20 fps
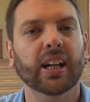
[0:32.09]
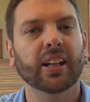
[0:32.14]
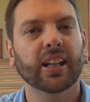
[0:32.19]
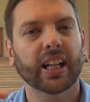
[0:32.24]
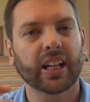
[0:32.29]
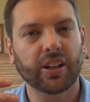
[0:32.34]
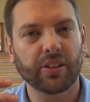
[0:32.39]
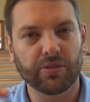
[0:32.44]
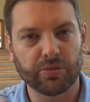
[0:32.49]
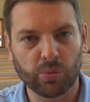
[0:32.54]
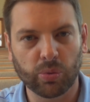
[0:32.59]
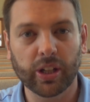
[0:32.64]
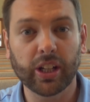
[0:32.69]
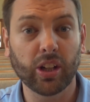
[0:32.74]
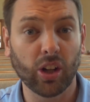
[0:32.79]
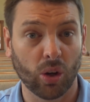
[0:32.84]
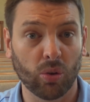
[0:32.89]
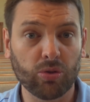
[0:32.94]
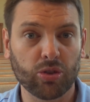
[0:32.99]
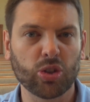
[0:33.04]
like if we
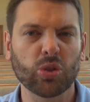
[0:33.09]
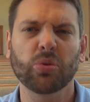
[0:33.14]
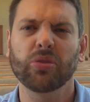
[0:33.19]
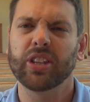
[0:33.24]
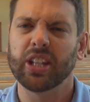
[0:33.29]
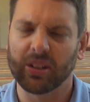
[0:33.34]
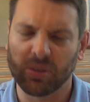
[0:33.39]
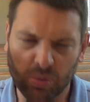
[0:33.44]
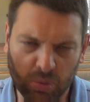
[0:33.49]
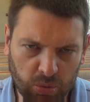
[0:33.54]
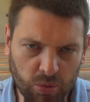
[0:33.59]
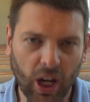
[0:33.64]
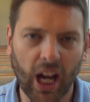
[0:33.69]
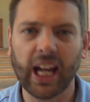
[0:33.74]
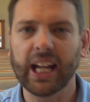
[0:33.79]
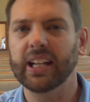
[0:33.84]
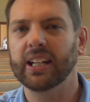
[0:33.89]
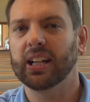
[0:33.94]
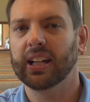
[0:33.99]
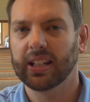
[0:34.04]
don't do this
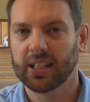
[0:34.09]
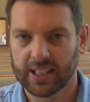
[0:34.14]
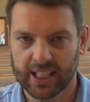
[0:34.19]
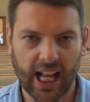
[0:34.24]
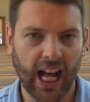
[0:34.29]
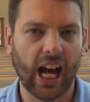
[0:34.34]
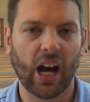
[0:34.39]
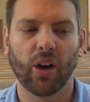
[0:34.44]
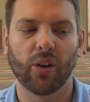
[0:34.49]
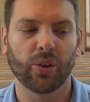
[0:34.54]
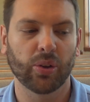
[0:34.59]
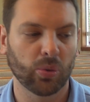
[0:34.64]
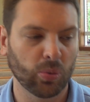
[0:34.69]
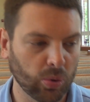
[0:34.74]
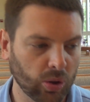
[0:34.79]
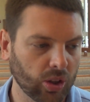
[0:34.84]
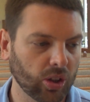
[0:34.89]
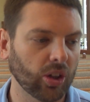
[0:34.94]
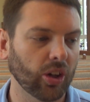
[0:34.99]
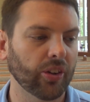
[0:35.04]
right now, the
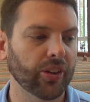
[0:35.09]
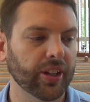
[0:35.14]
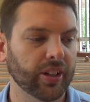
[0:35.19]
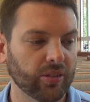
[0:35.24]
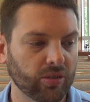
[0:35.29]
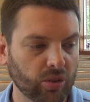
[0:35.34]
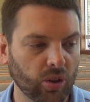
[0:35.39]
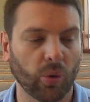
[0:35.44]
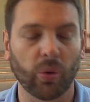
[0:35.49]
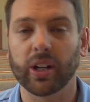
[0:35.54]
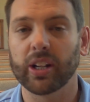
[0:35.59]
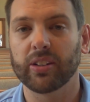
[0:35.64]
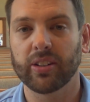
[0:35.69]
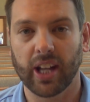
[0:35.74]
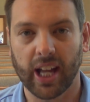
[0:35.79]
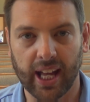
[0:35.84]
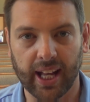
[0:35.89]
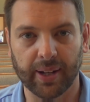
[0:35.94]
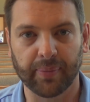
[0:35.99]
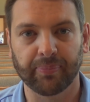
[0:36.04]
world is going
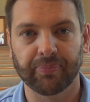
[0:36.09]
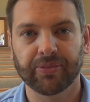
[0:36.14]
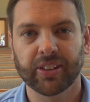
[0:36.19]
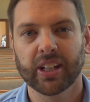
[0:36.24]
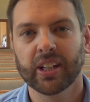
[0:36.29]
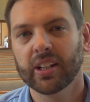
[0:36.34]
to end.